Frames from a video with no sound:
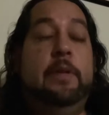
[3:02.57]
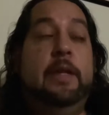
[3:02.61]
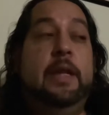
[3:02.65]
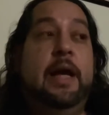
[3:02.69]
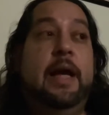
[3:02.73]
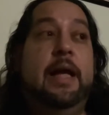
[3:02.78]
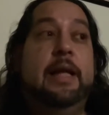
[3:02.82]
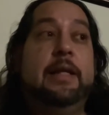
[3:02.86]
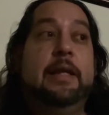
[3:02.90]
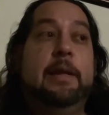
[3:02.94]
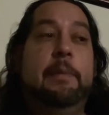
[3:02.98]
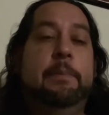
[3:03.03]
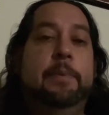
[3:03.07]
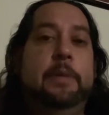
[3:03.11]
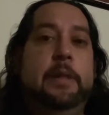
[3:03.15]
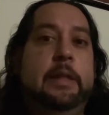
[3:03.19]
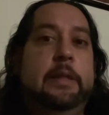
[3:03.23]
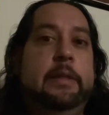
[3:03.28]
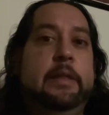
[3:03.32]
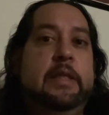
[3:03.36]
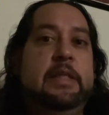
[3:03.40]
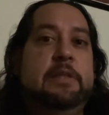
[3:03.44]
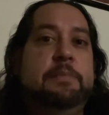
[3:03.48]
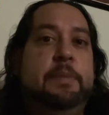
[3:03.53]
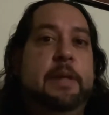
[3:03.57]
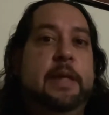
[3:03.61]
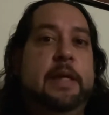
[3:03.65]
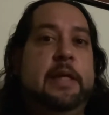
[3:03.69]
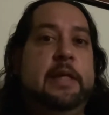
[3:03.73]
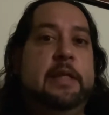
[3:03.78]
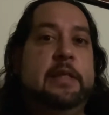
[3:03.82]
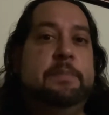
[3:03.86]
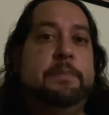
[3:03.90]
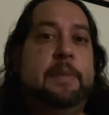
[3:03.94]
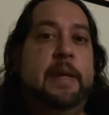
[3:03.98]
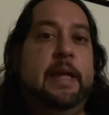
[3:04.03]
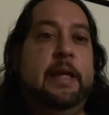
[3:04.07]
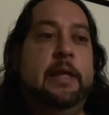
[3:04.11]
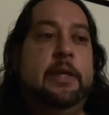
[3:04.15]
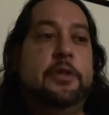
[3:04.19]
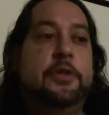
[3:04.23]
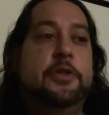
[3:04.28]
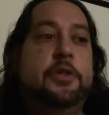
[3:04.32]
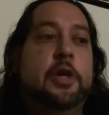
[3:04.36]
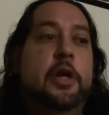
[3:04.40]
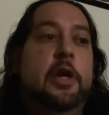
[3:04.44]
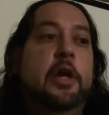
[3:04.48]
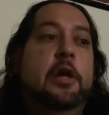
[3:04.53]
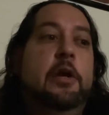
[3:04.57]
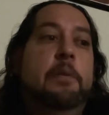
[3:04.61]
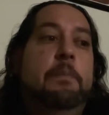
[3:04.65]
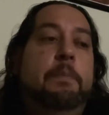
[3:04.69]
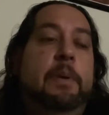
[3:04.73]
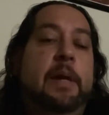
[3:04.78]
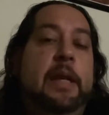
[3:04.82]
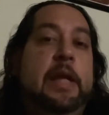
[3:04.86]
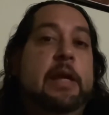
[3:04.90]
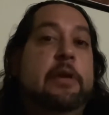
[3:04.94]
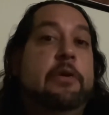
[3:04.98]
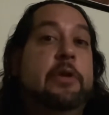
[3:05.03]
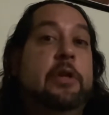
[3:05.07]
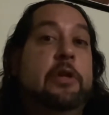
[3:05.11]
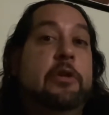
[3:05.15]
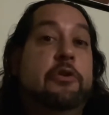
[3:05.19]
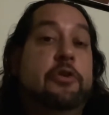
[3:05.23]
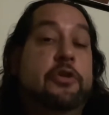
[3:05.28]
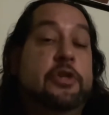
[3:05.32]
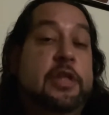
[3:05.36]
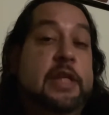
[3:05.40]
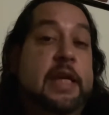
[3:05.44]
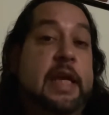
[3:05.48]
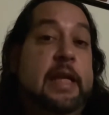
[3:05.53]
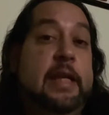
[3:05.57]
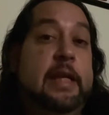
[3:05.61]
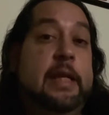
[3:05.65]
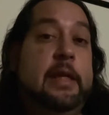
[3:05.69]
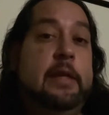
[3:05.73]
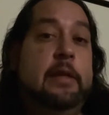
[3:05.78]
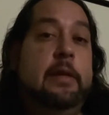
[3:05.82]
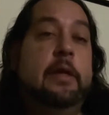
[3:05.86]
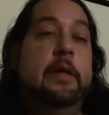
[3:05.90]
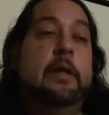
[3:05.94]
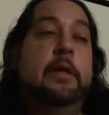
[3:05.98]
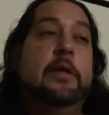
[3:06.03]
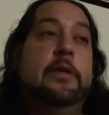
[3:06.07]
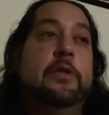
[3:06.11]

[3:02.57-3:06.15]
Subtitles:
not completely speaking Spanish, but he could understand it.